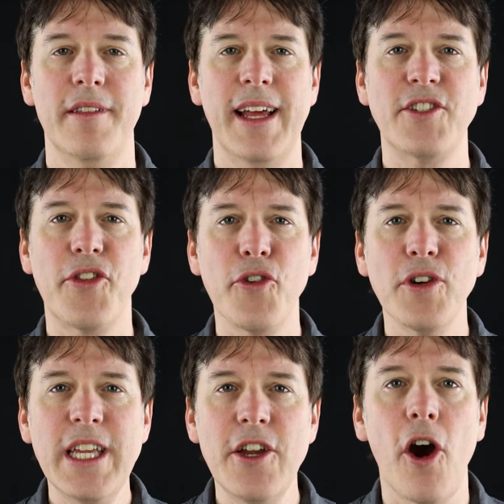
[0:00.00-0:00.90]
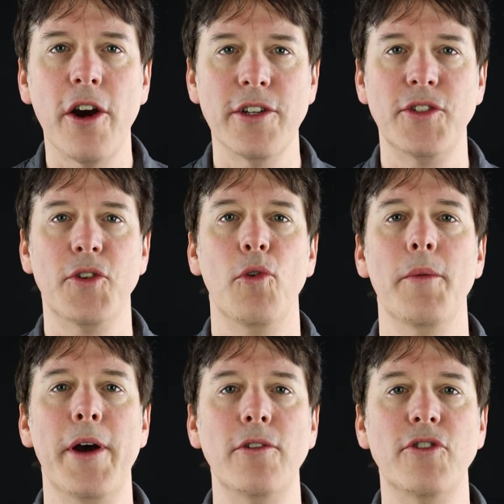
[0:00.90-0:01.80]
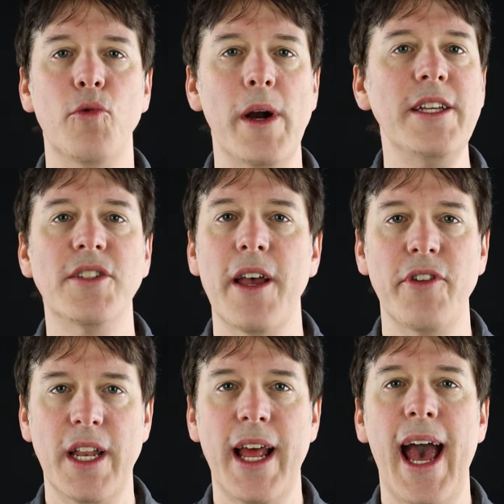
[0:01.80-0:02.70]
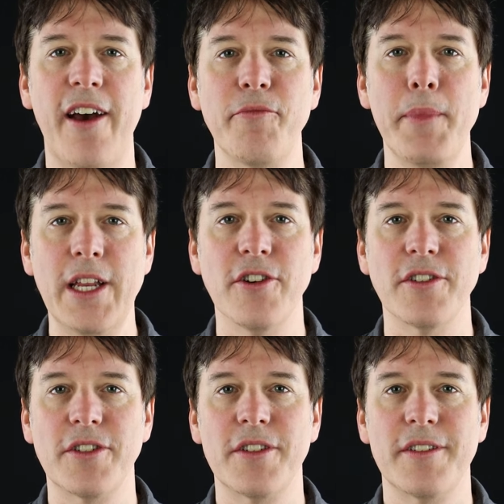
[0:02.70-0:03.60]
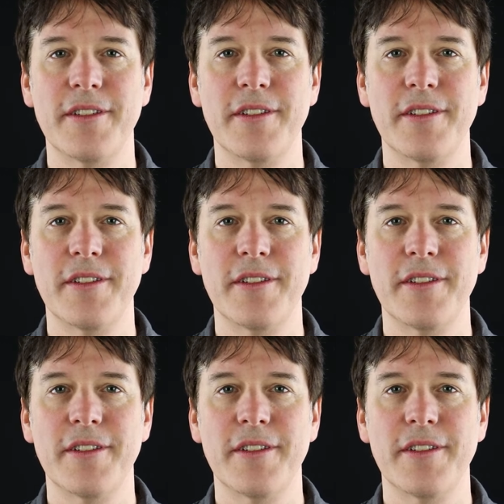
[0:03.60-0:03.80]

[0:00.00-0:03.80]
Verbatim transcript: That's 30 yards, or about 27 and a half meters.